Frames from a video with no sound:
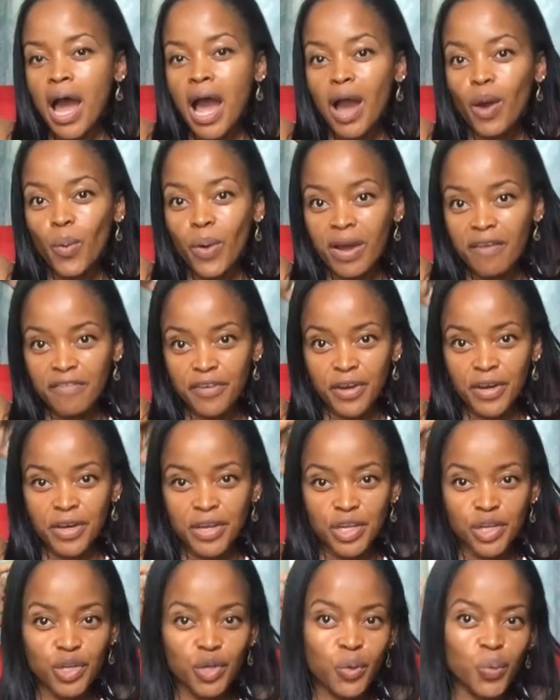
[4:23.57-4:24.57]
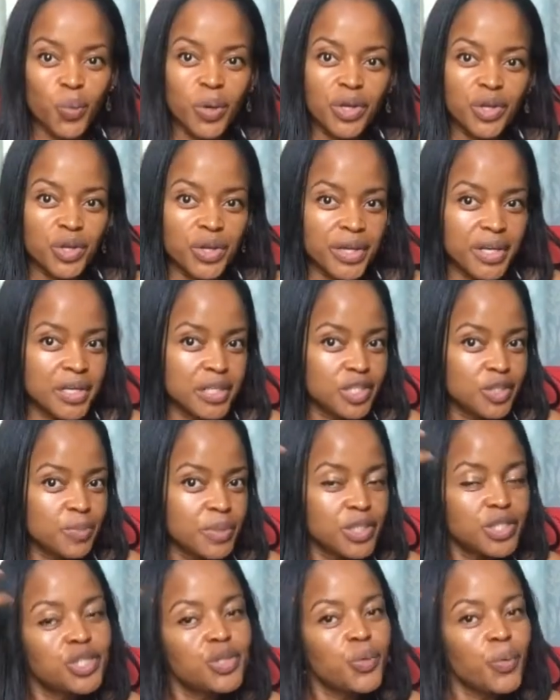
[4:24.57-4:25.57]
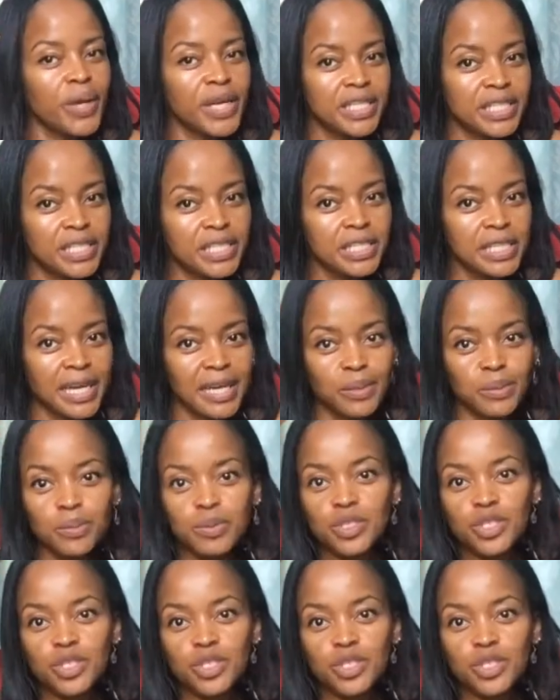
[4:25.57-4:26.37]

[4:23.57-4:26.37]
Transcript: However, you don't want your hair to be too weighted down,